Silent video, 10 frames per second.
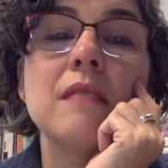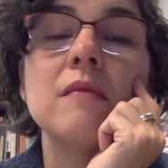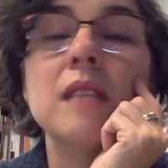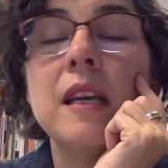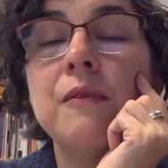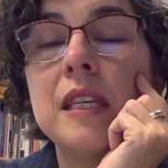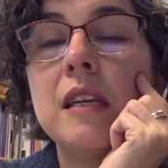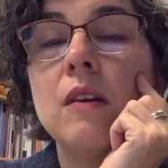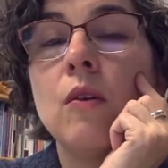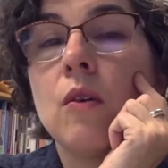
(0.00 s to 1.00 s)

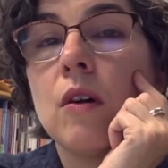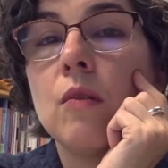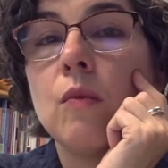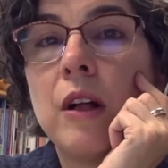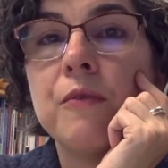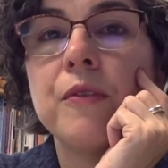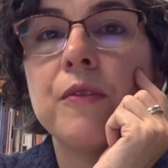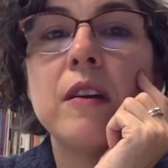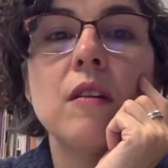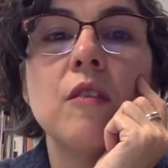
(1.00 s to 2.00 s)
safety, or
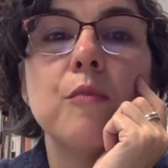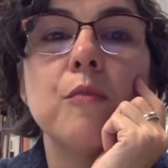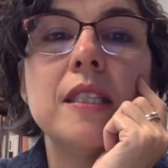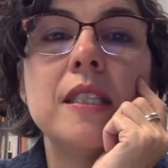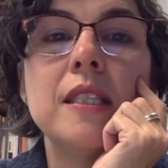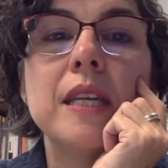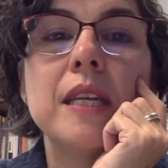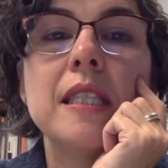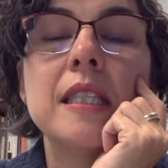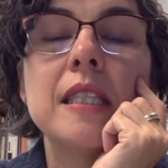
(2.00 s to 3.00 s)
welfare of
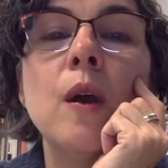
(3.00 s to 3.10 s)
participants.